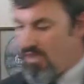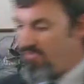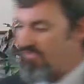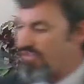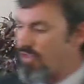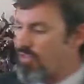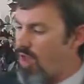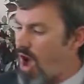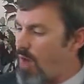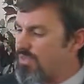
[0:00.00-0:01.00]
For the
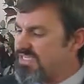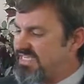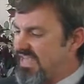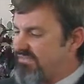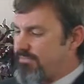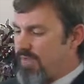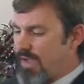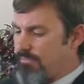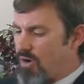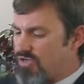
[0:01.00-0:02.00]
law was given
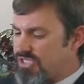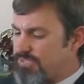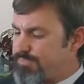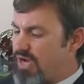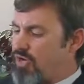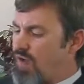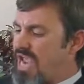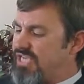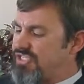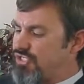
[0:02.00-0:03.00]
by Moses, but
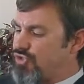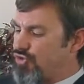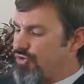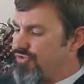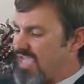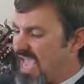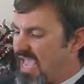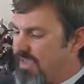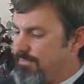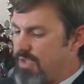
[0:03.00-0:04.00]
grace and truth
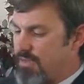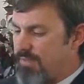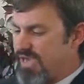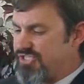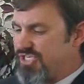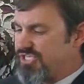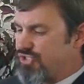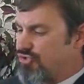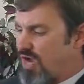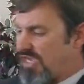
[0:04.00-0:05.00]
came by
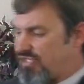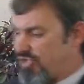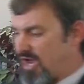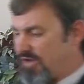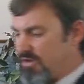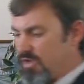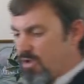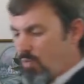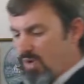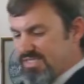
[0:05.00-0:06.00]
Jesus Christ. John
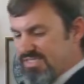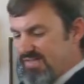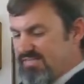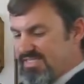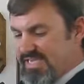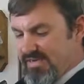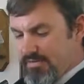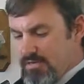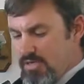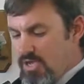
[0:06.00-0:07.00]
1:17.
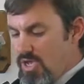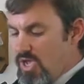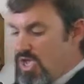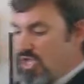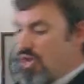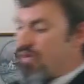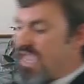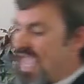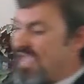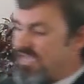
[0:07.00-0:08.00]
You
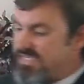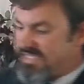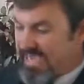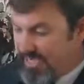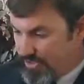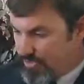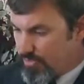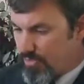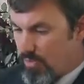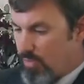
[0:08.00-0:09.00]
can't continue
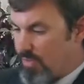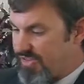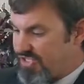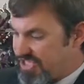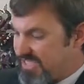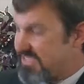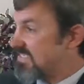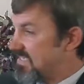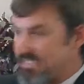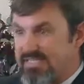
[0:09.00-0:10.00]
with
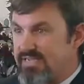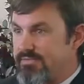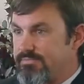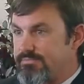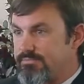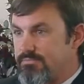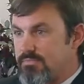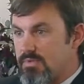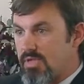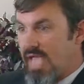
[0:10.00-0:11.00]
Jesus and sin.
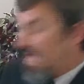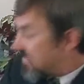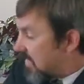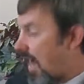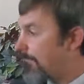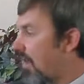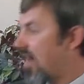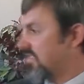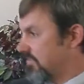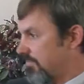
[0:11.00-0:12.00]
It's not
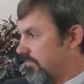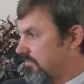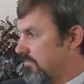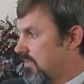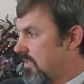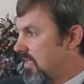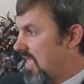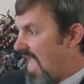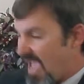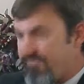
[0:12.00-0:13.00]
possible.
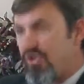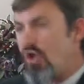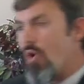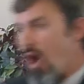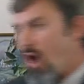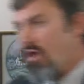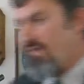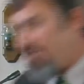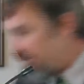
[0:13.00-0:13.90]
If you are, if